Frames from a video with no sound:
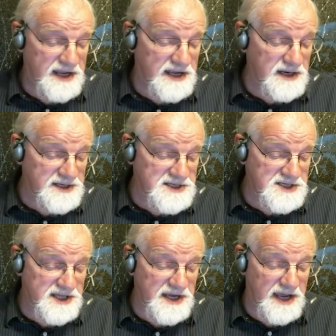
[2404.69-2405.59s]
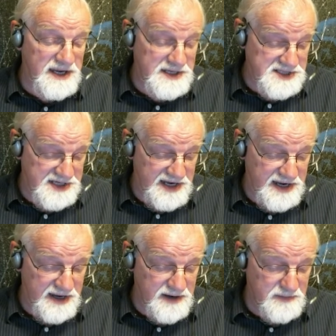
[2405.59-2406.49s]
It lists the
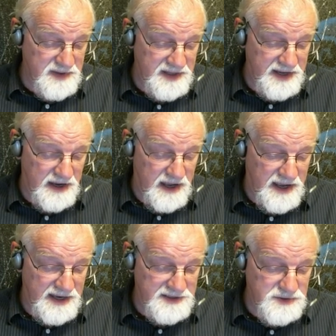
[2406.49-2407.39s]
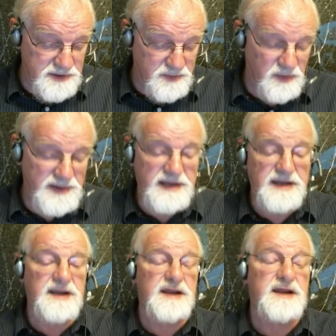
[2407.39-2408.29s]
ACM, the
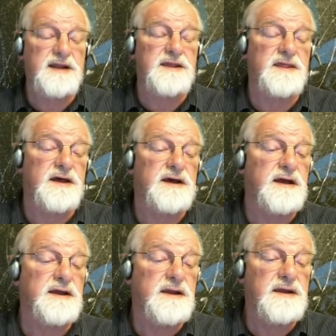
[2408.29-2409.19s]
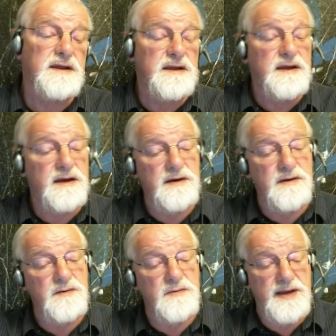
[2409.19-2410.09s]
IEEE, the,
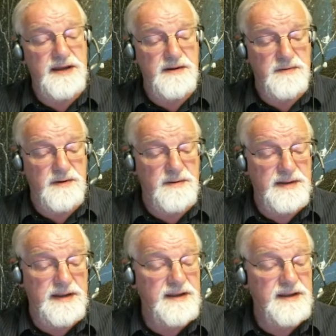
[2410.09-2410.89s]
oh, I don't know.